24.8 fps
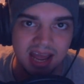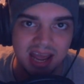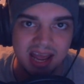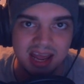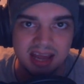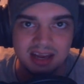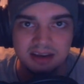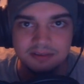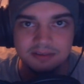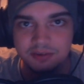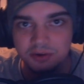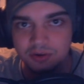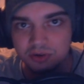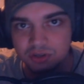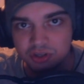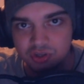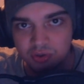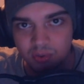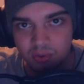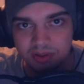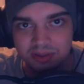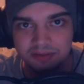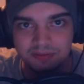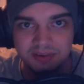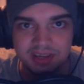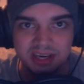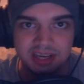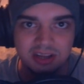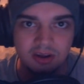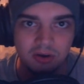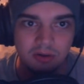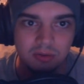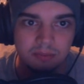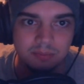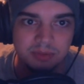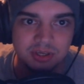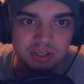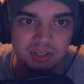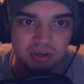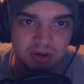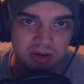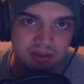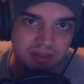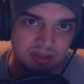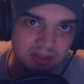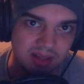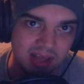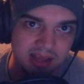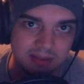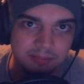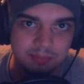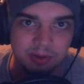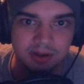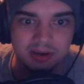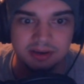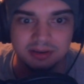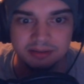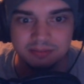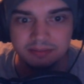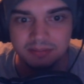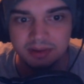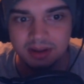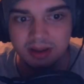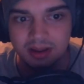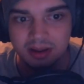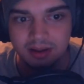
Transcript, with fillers: And if you're enjoying the video, be sure to hit the like button.